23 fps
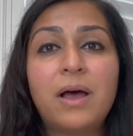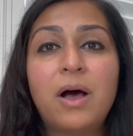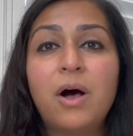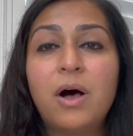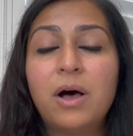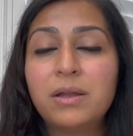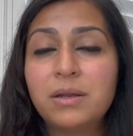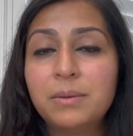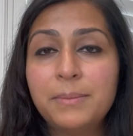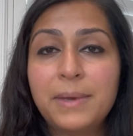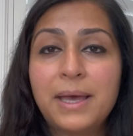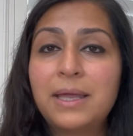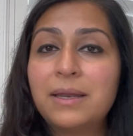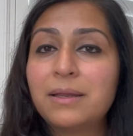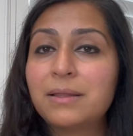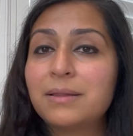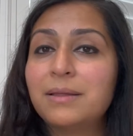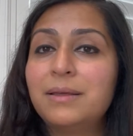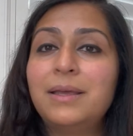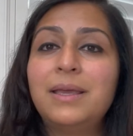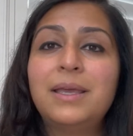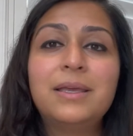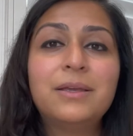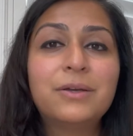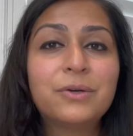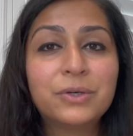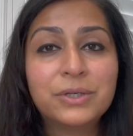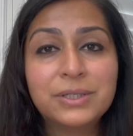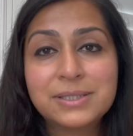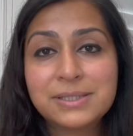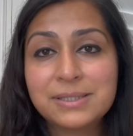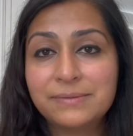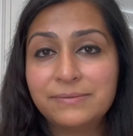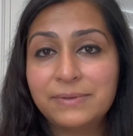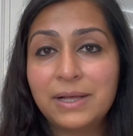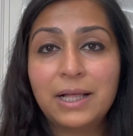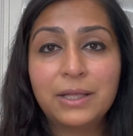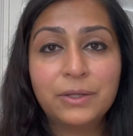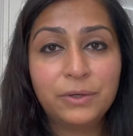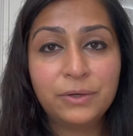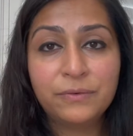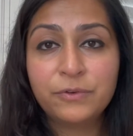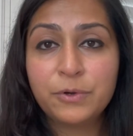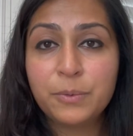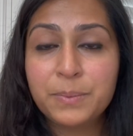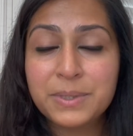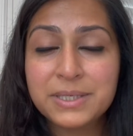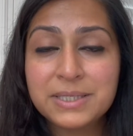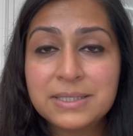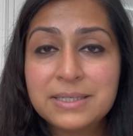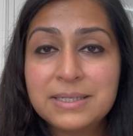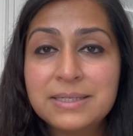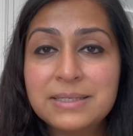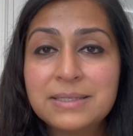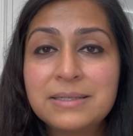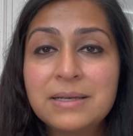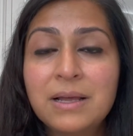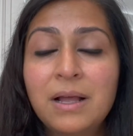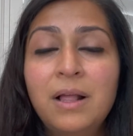automatically increased the value of your business.